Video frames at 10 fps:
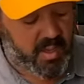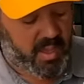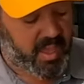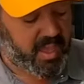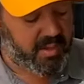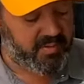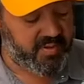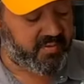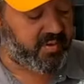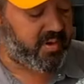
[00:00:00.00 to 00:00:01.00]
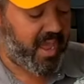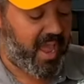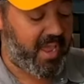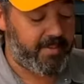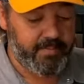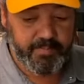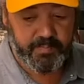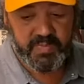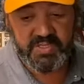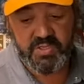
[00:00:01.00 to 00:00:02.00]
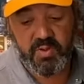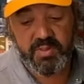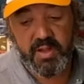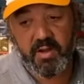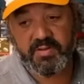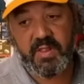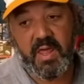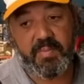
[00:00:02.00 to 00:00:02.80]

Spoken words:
And this little guy, this is one that I don't see a lot of